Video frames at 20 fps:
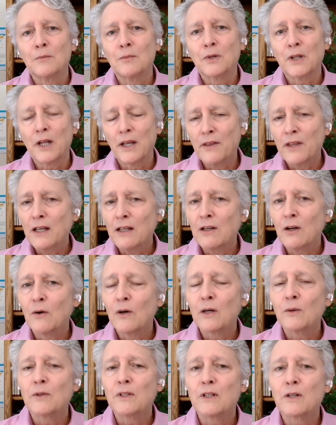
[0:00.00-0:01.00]
but I think
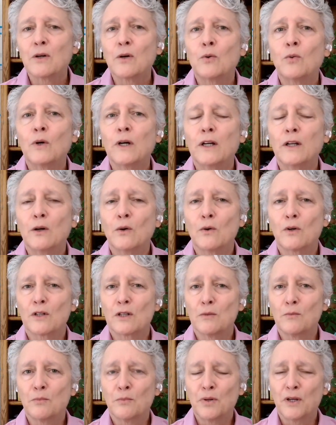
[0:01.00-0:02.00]
knowing when to quit or to
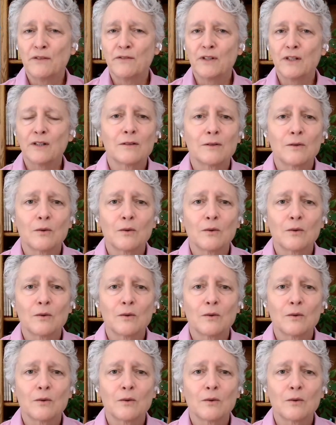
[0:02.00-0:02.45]
pivot